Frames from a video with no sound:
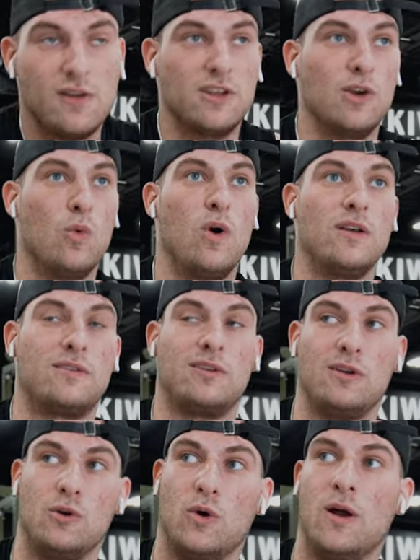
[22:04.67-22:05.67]
You want
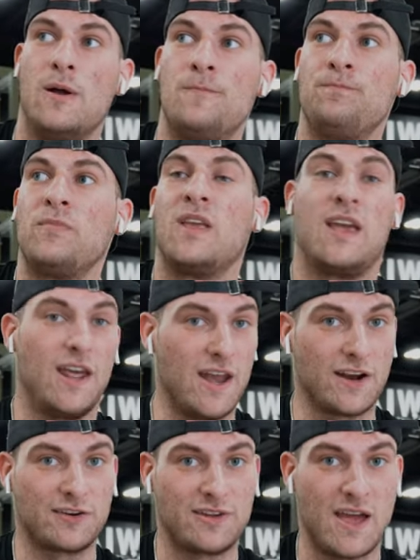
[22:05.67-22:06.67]
to hit
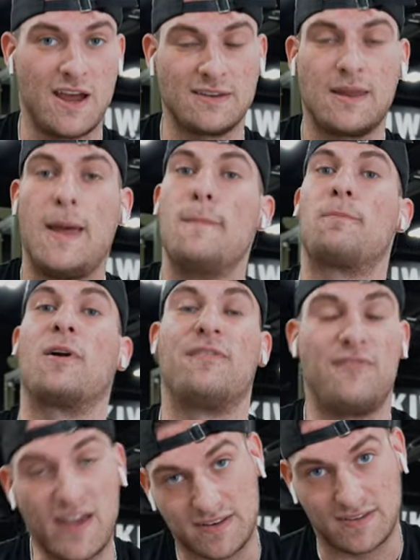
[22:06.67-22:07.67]
an exercise,
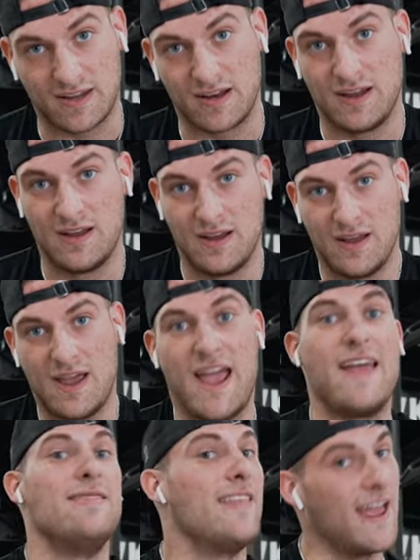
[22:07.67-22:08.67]
perfect it,
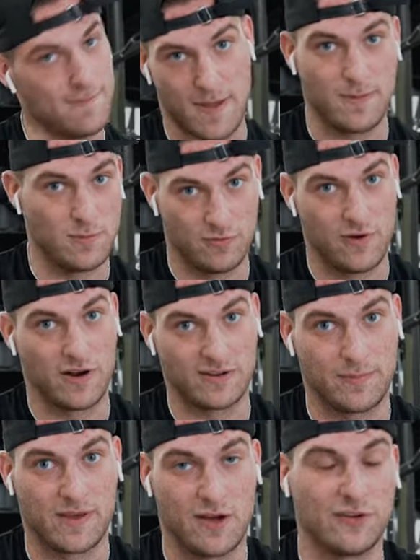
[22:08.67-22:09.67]
and then maybe move on to
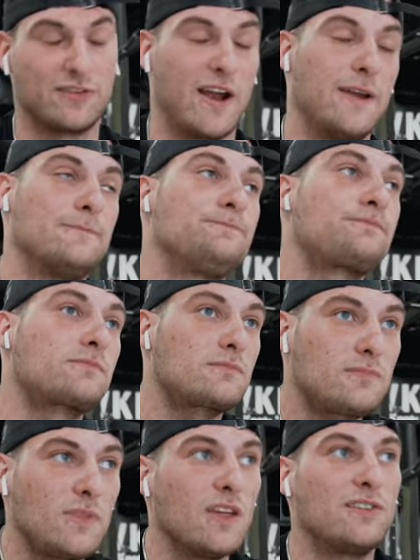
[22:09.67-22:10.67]
something else, right?
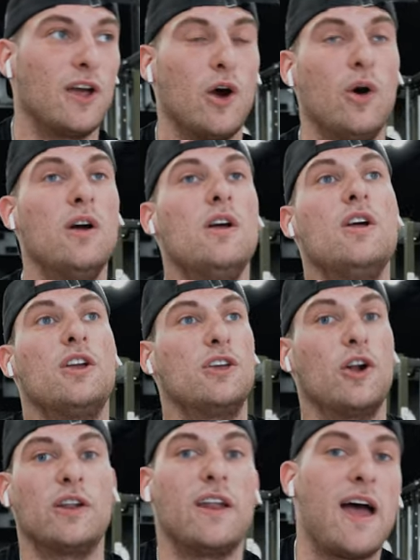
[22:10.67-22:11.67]
So
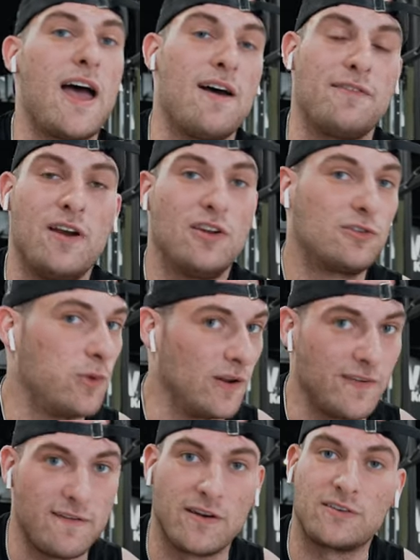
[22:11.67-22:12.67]
you don't need to have
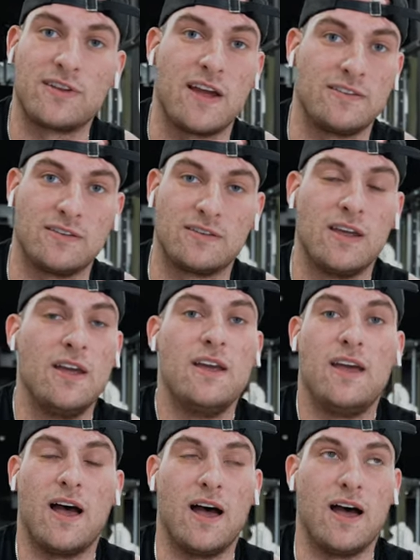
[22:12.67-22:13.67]
twenty-five exercises
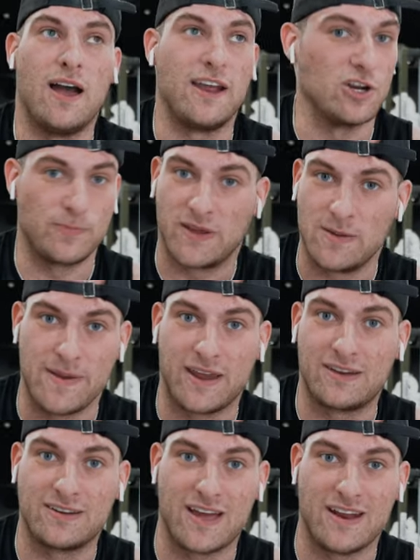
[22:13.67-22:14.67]
uh, in your piggy
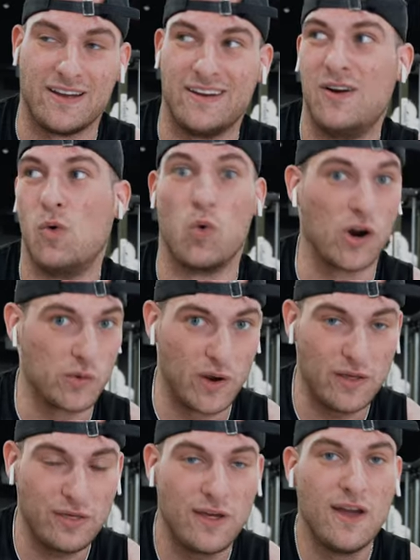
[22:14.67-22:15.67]
bank to kind of work
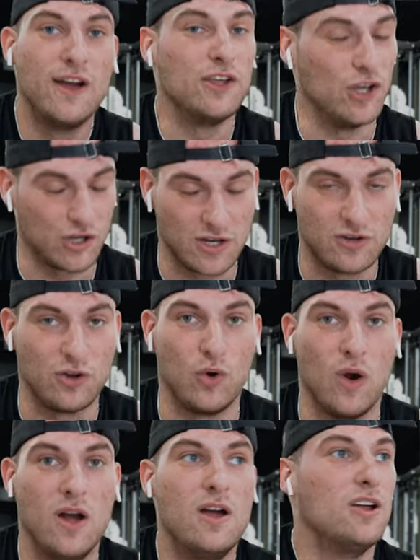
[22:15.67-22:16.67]
with. You can
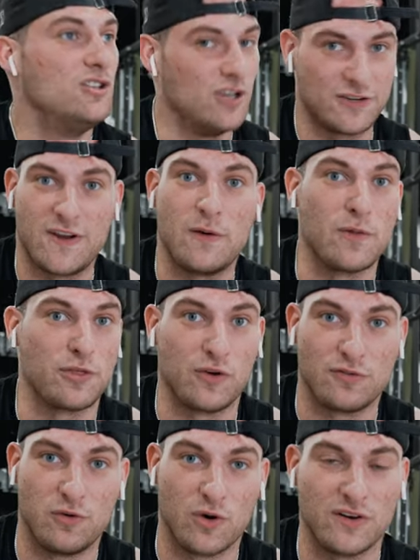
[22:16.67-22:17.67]
do just fine with
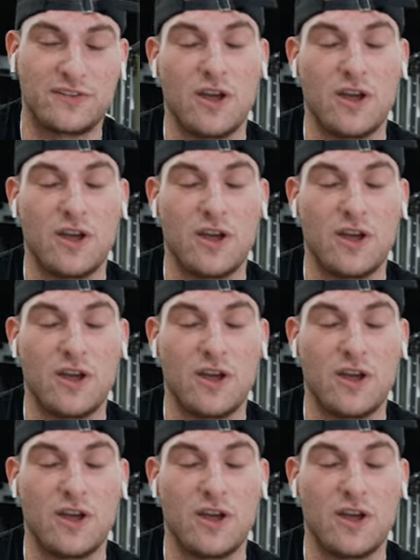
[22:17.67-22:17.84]
three or four.